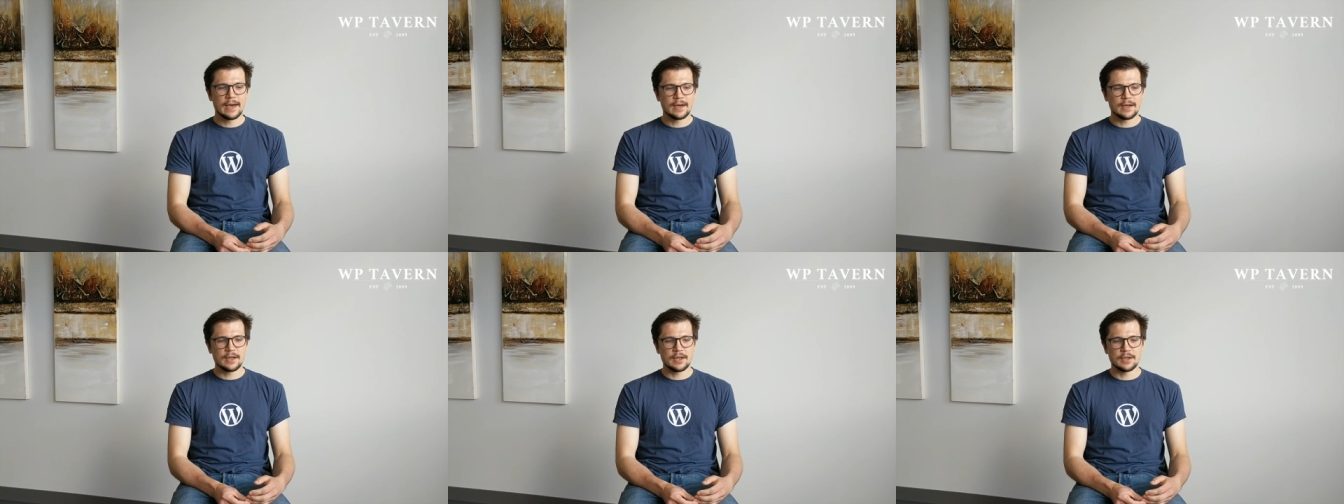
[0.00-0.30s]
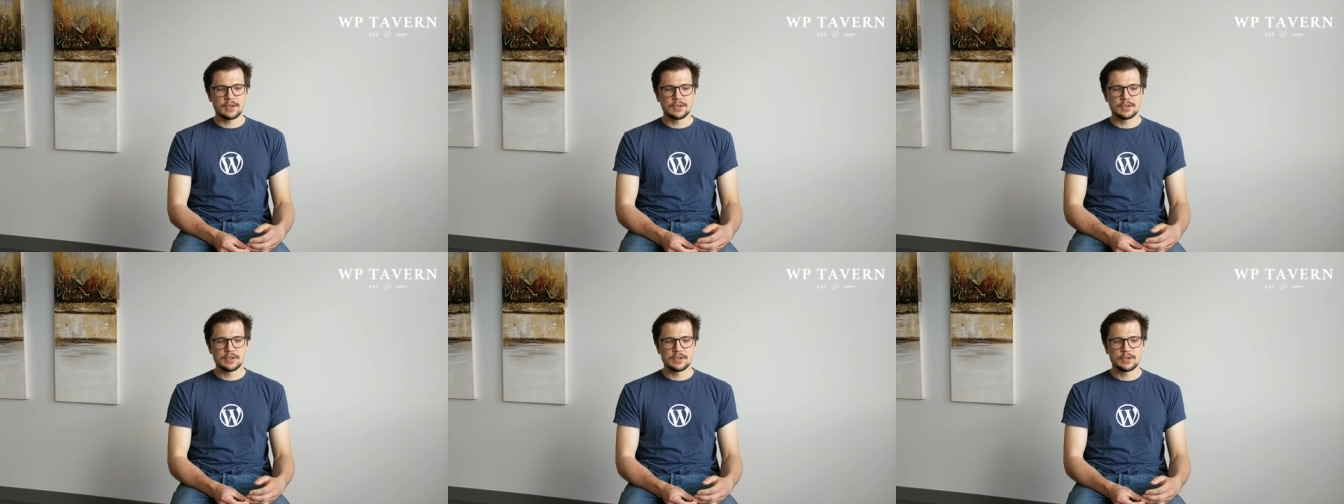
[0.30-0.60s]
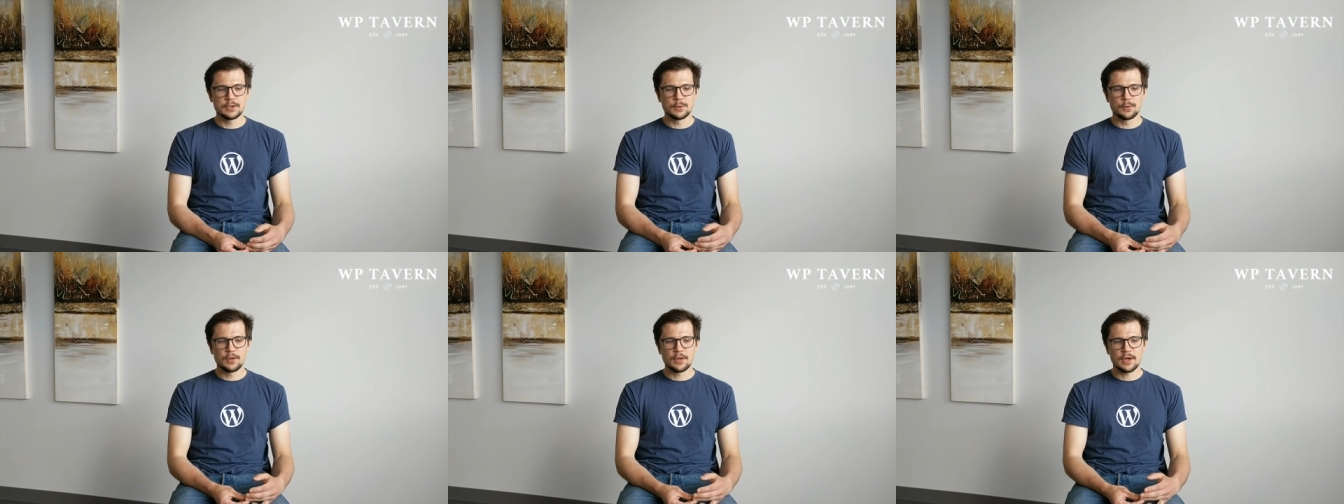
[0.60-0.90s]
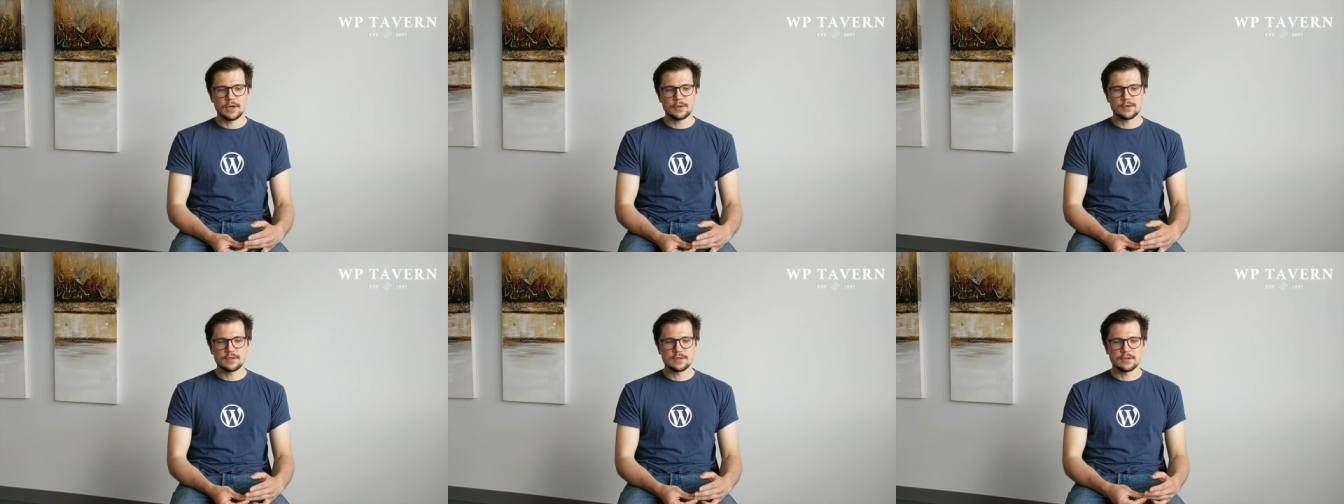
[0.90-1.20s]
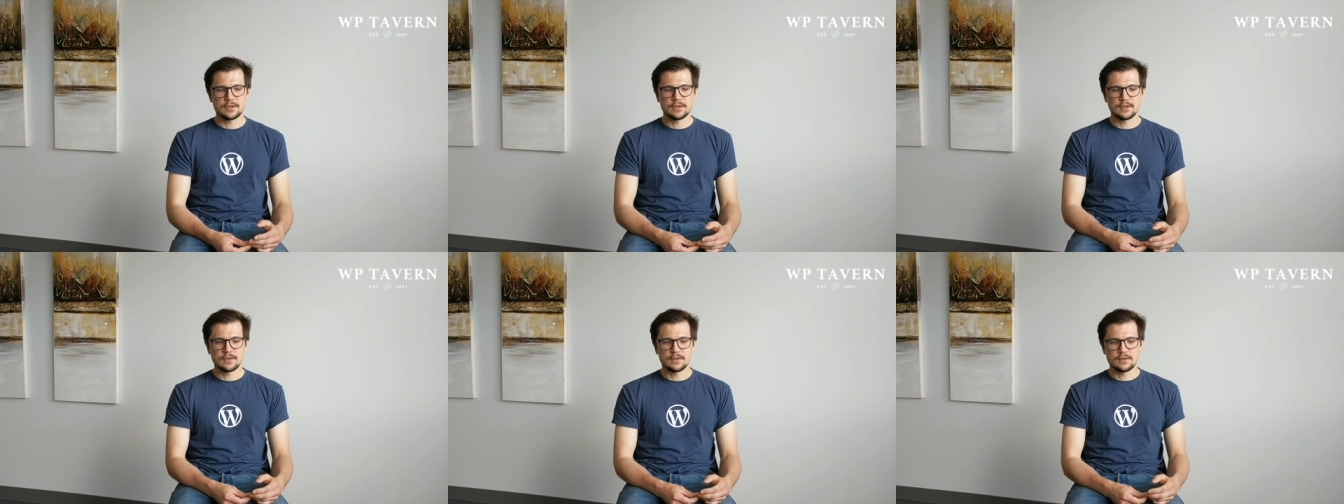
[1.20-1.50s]
in
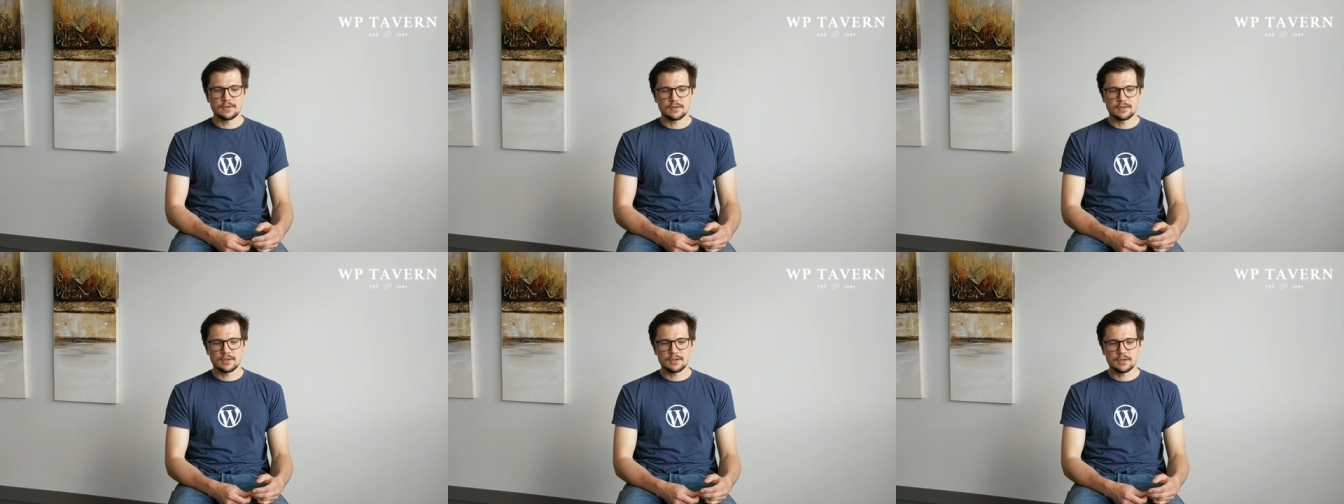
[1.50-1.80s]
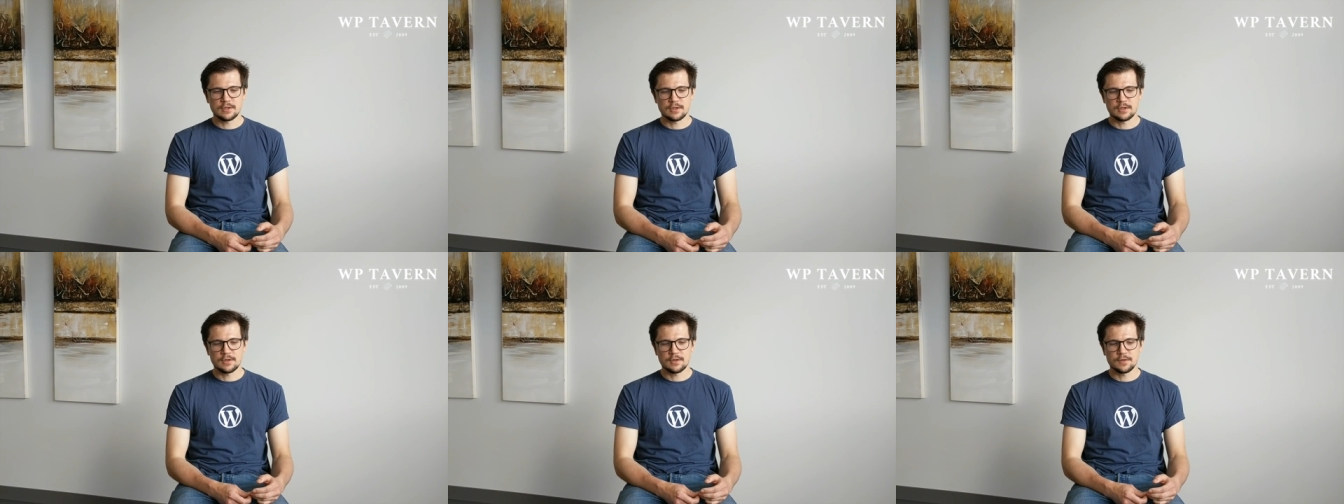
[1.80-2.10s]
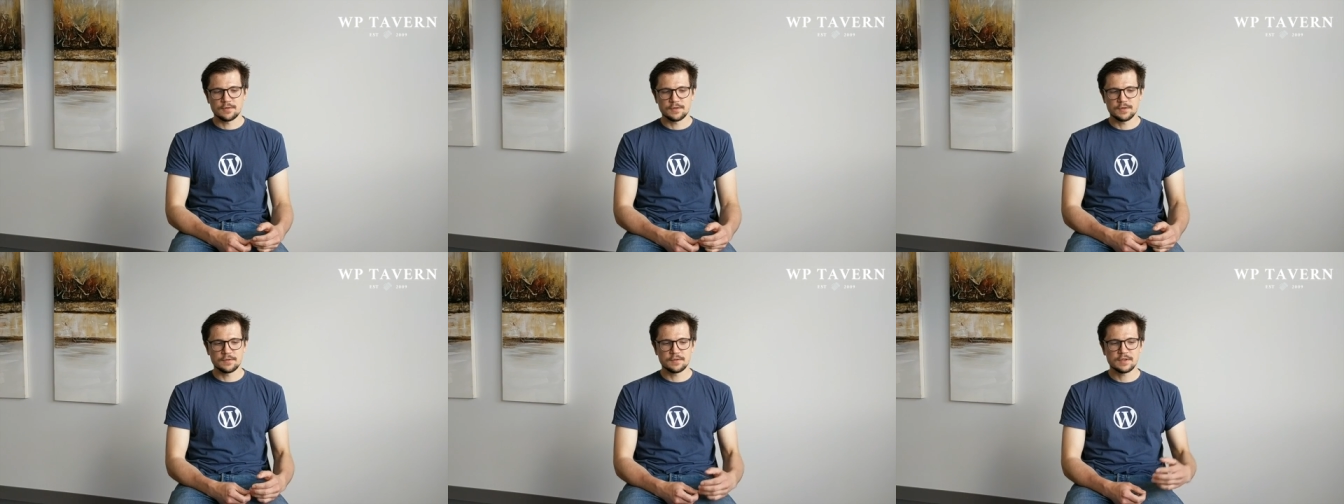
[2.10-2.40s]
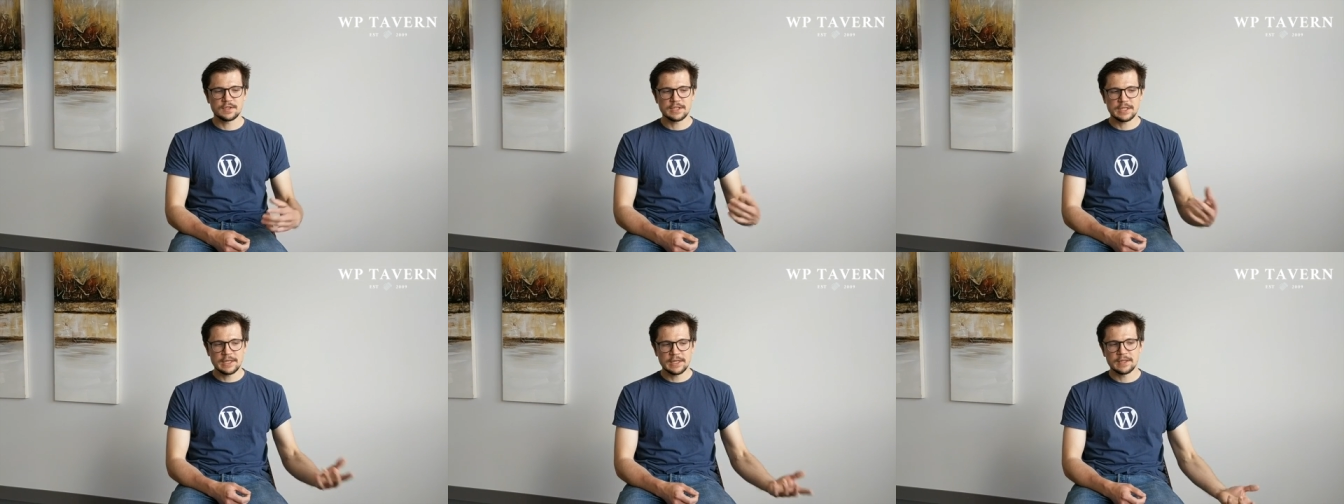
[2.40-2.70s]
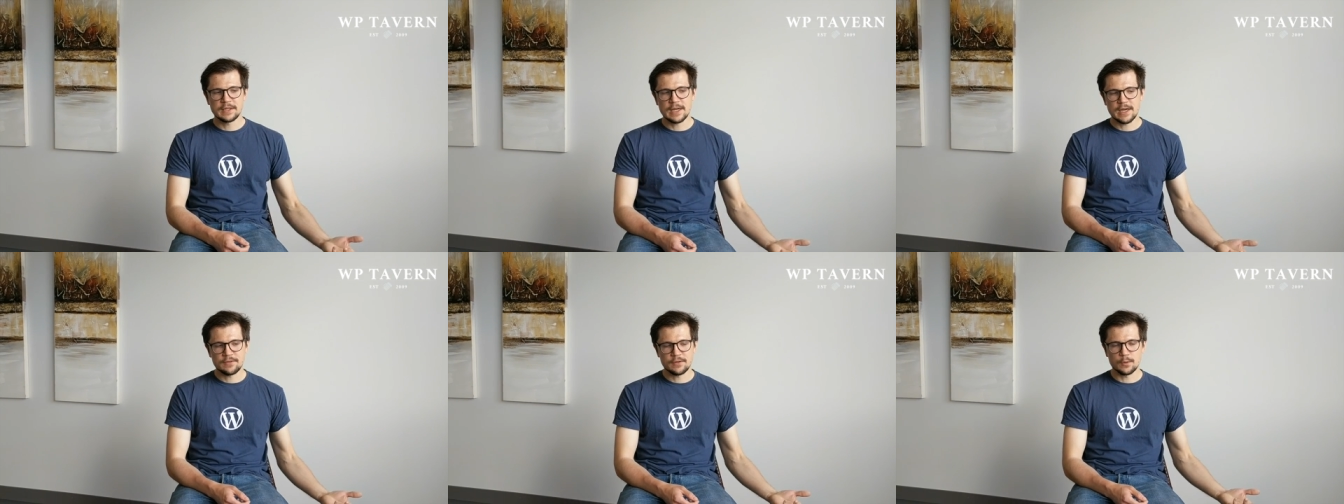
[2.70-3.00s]
2015,
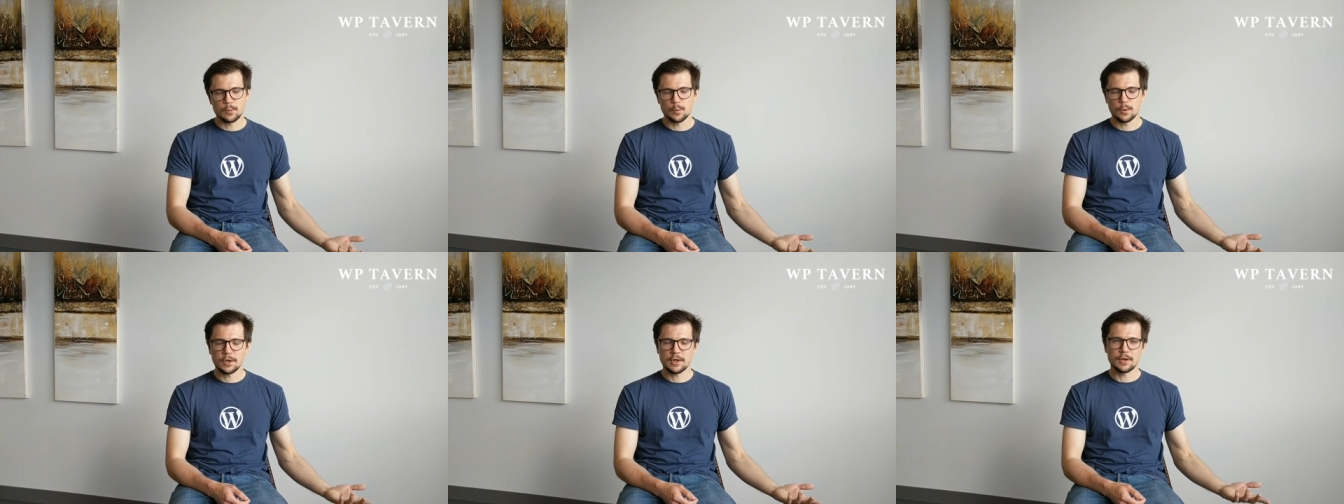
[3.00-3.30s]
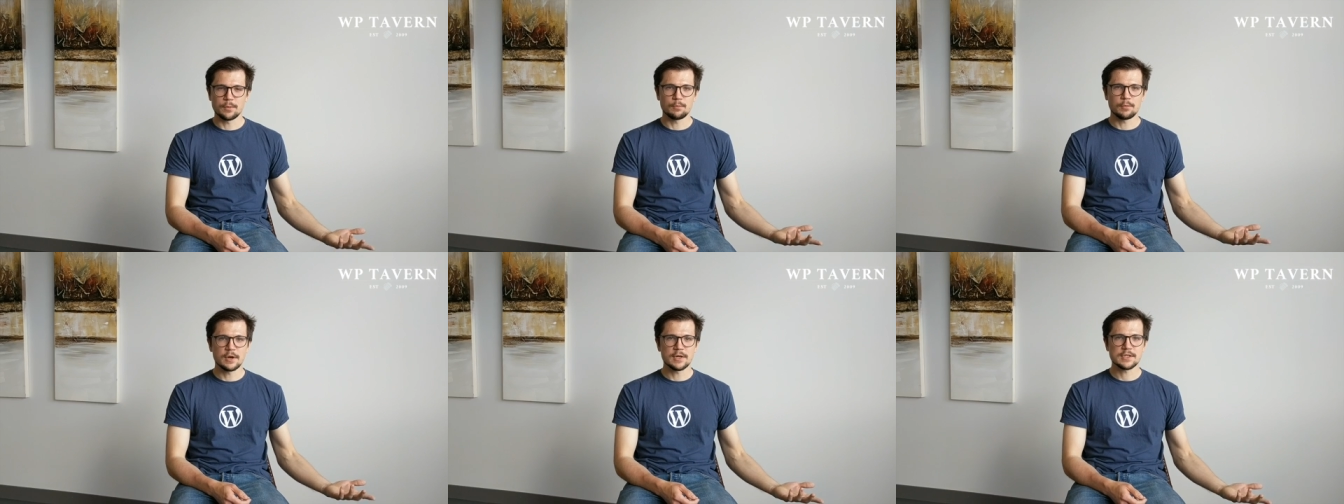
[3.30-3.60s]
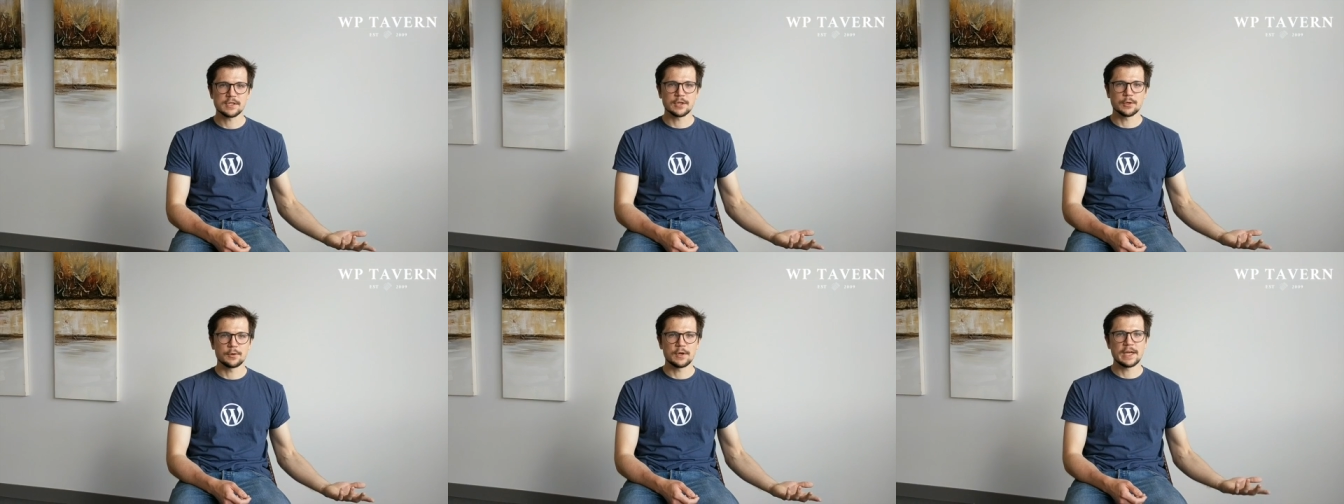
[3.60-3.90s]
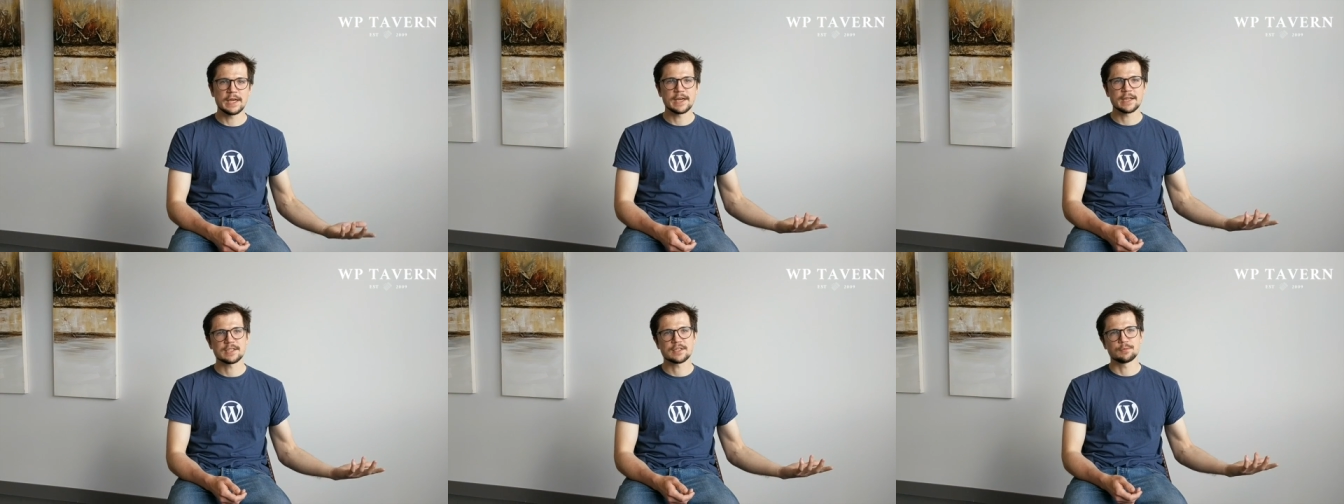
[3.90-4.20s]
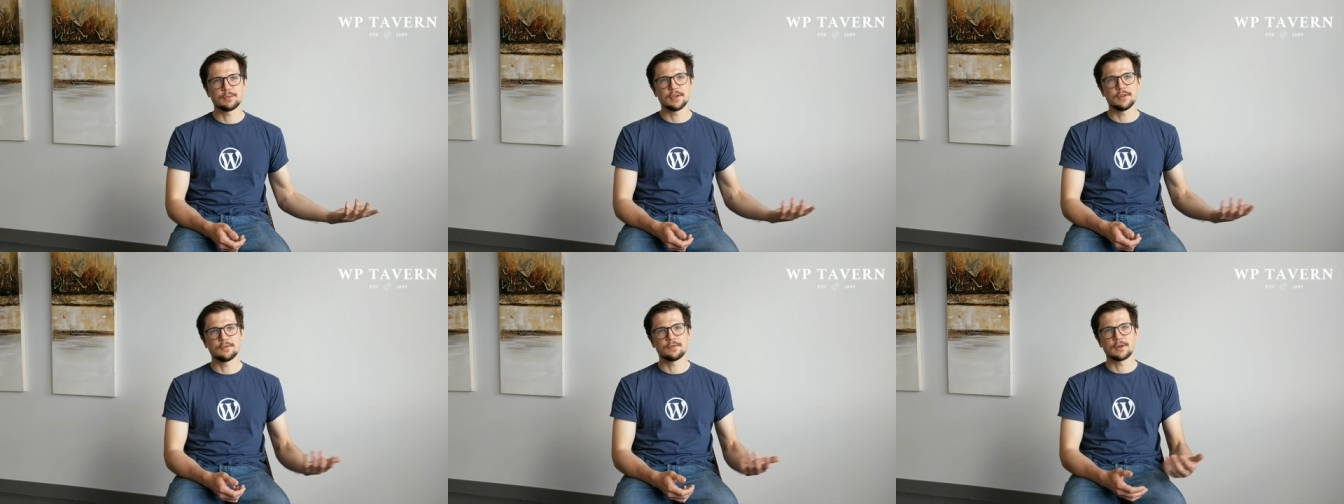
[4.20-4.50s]
after work in Moscow, he asked
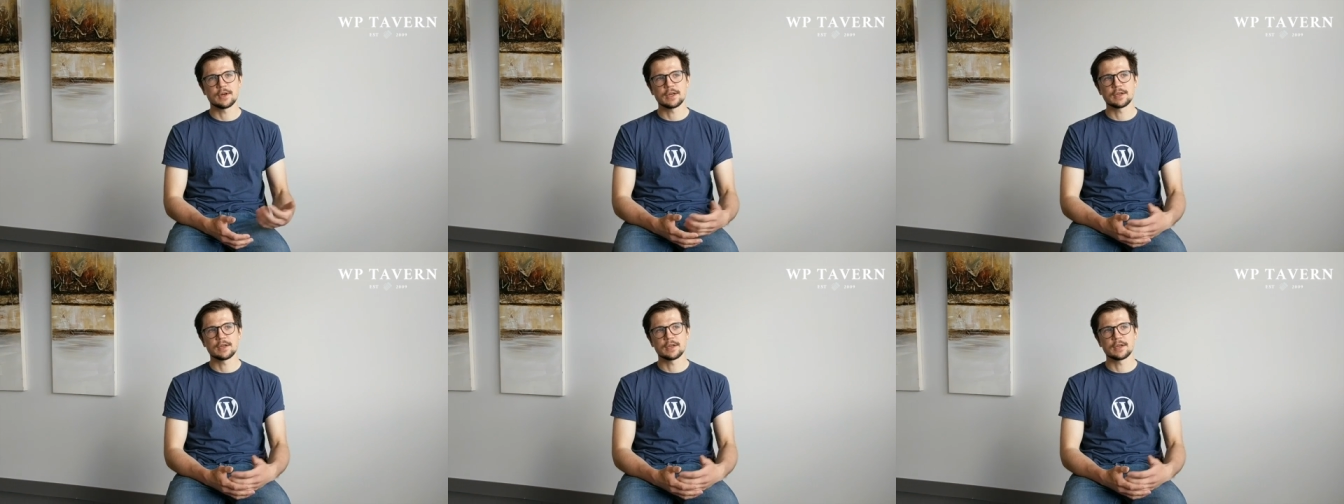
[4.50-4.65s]
me if